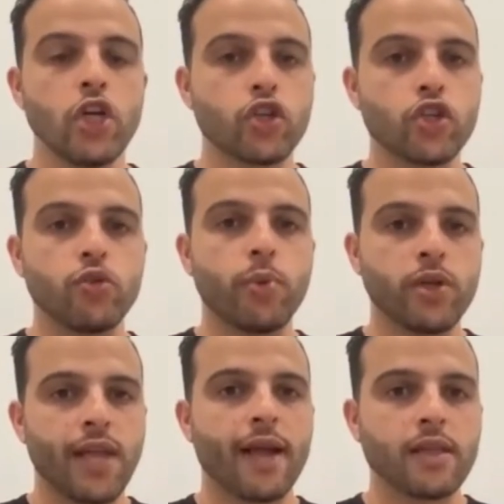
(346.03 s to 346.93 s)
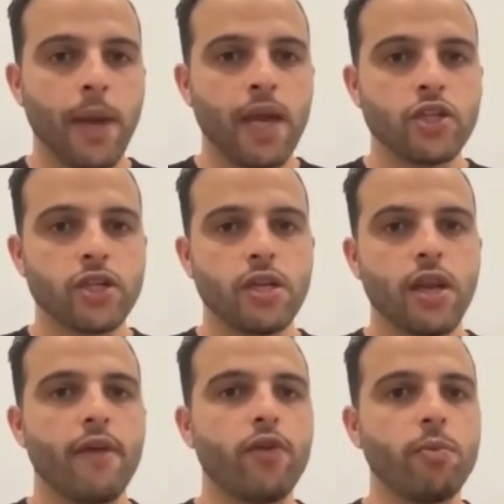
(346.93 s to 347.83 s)
just to protect the patient
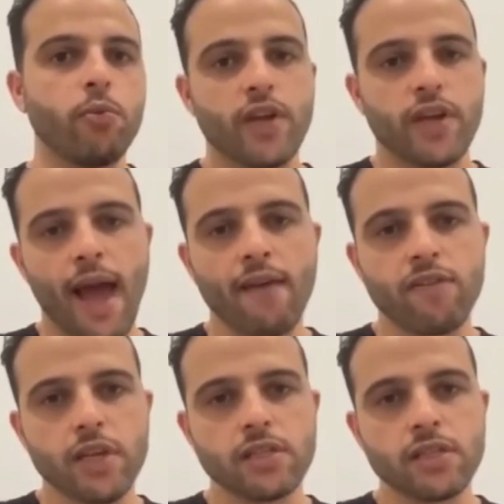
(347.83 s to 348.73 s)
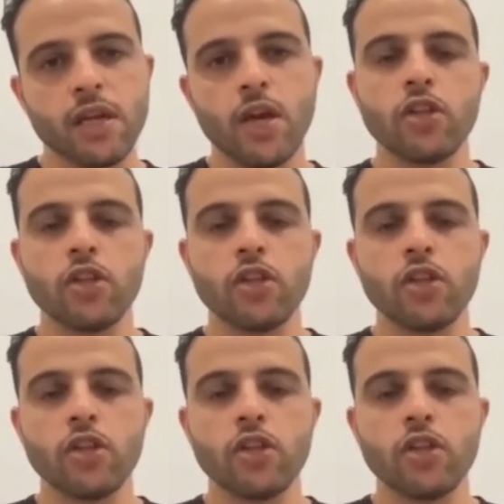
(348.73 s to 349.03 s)
and remove the cavities.